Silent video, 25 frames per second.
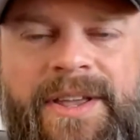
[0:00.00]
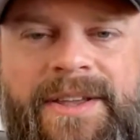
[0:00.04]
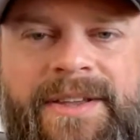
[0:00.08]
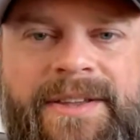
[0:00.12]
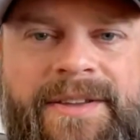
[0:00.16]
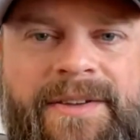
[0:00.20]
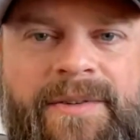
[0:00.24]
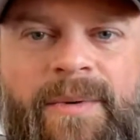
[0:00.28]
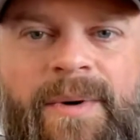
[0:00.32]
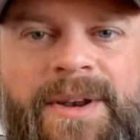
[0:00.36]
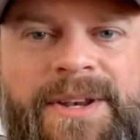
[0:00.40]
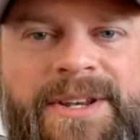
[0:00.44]

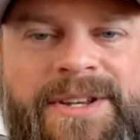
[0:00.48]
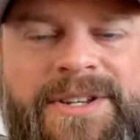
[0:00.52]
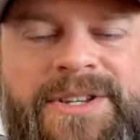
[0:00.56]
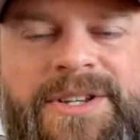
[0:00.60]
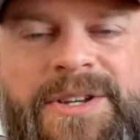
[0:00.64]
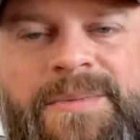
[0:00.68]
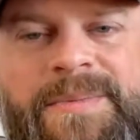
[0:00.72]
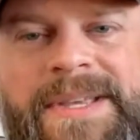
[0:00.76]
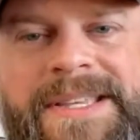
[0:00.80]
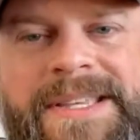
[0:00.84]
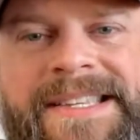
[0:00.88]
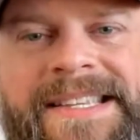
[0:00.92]
1 to
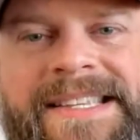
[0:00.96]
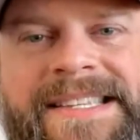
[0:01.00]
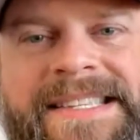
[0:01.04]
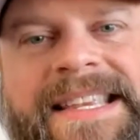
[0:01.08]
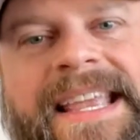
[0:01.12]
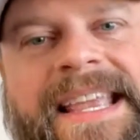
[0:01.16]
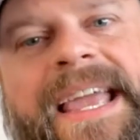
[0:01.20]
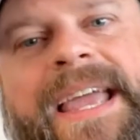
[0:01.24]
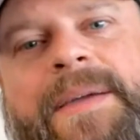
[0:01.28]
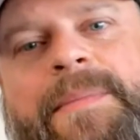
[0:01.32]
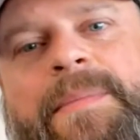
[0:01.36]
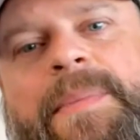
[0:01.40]
2 business
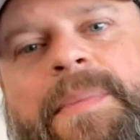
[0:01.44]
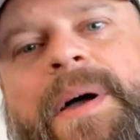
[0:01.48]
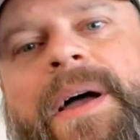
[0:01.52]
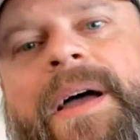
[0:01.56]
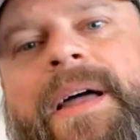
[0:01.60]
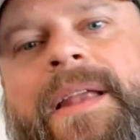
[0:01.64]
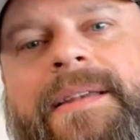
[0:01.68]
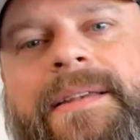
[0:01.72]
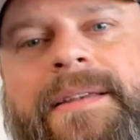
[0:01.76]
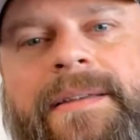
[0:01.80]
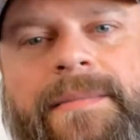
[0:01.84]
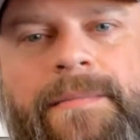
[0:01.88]
day,
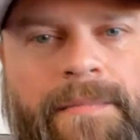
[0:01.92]
but